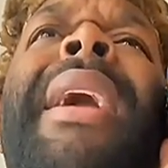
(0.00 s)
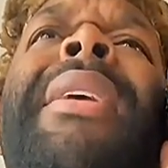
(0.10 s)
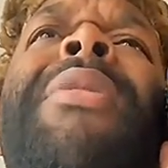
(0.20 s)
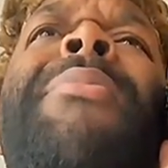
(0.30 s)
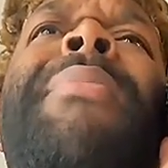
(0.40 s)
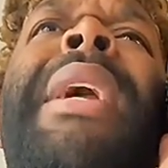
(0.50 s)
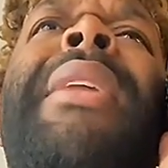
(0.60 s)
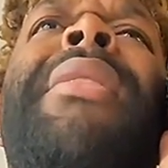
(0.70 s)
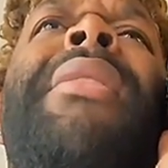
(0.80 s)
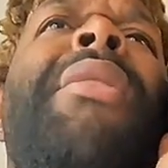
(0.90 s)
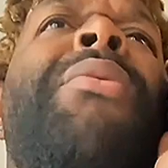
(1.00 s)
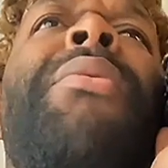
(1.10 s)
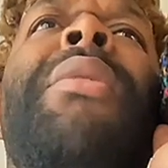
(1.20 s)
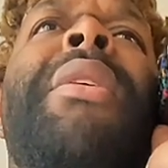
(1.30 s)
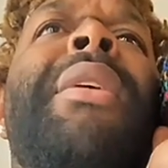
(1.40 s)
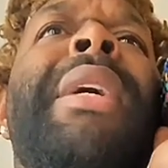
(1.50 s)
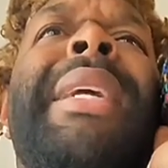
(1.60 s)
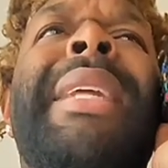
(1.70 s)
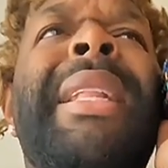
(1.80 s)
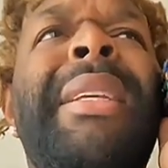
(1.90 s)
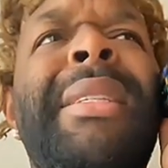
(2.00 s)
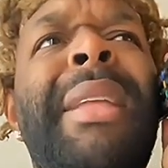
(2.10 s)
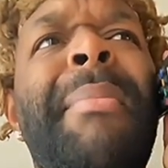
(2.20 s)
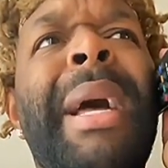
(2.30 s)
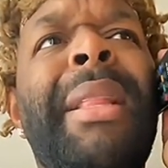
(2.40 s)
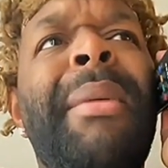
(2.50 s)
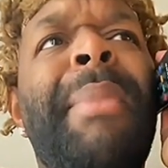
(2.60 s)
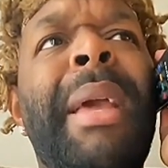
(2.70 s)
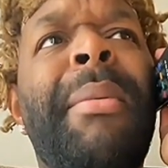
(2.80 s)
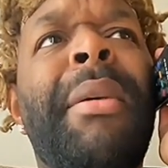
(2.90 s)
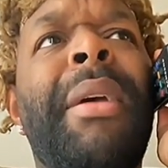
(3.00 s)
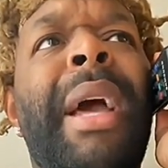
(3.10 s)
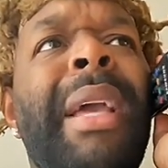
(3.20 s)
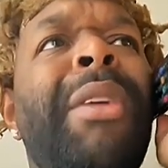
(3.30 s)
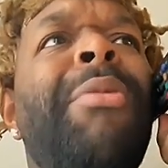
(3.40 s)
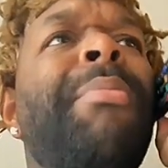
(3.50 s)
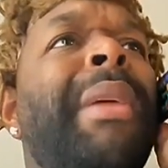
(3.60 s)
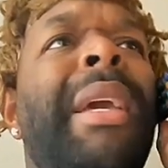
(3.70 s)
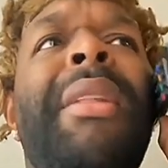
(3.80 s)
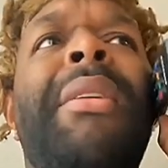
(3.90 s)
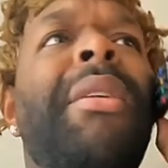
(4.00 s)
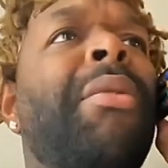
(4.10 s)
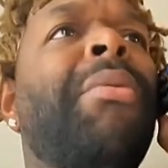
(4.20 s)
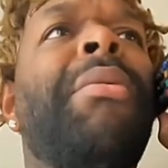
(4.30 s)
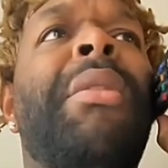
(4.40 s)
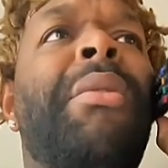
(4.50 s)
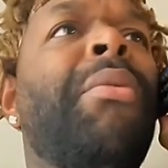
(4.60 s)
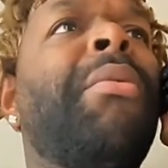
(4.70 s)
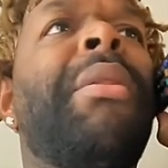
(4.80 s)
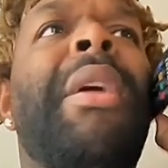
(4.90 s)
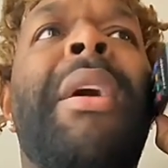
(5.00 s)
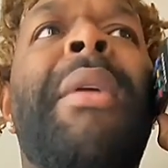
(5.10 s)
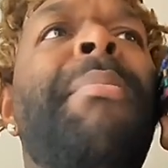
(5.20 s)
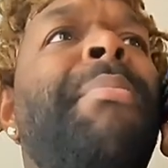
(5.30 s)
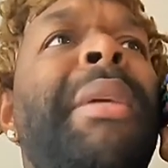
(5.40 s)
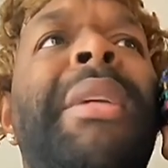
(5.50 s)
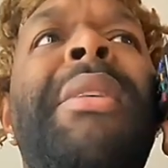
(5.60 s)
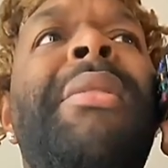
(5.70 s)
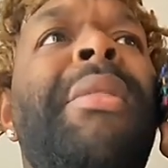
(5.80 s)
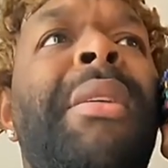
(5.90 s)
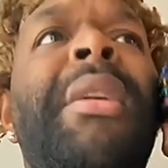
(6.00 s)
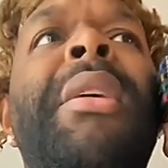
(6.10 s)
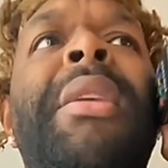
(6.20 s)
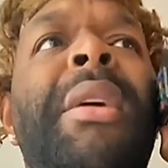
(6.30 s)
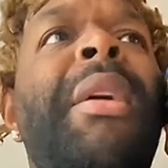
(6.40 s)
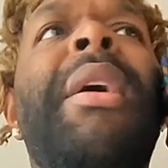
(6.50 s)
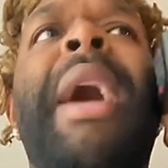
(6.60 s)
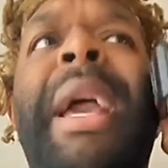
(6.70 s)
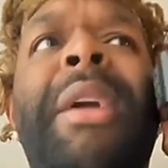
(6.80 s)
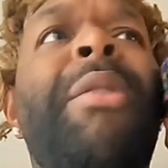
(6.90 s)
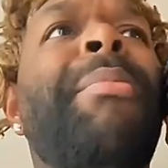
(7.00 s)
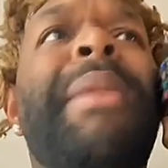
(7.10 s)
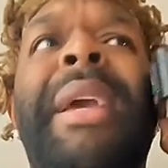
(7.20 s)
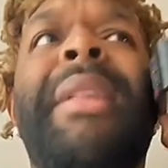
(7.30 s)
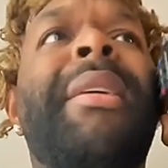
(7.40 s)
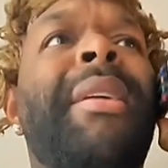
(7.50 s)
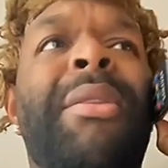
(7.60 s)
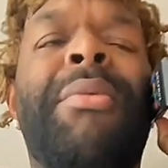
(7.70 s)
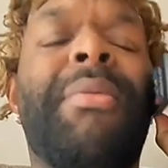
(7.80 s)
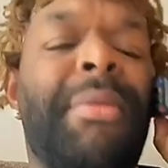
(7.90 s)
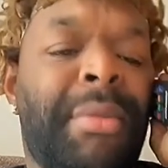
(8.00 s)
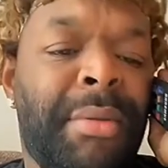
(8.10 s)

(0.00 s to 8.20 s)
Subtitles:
Ain't gonna be able to go. Is that by little baby? Ain't gonna be able to go. Oh, I'm busy. Yeah, ain't gonna be able to go.